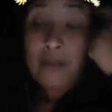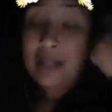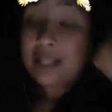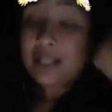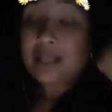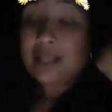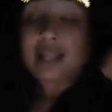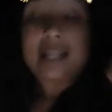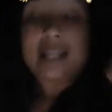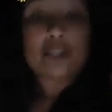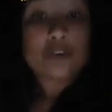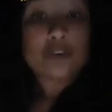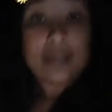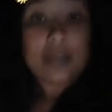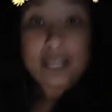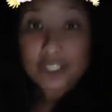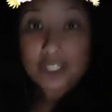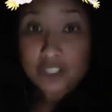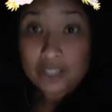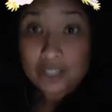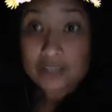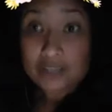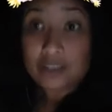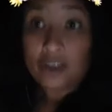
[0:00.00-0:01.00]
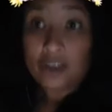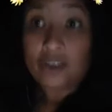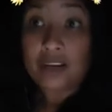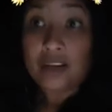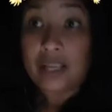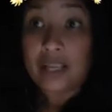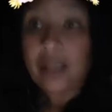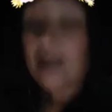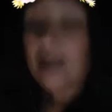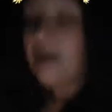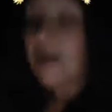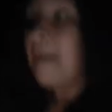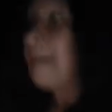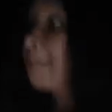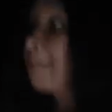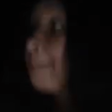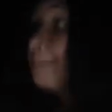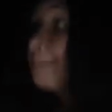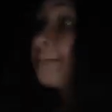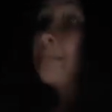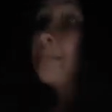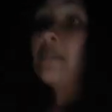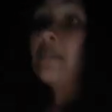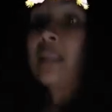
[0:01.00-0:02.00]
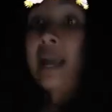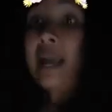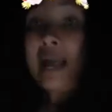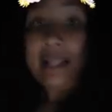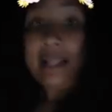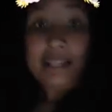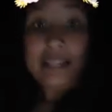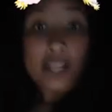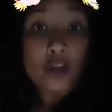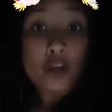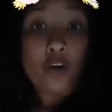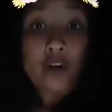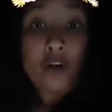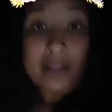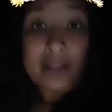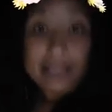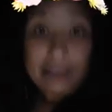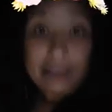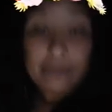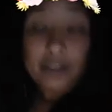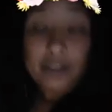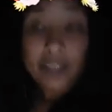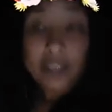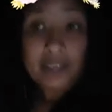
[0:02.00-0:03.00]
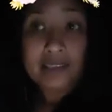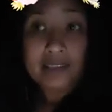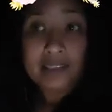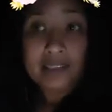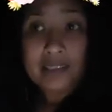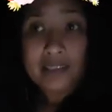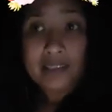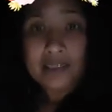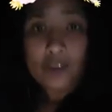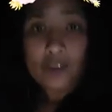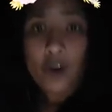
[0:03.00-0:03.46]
education, sorry. And they're calling them nurses.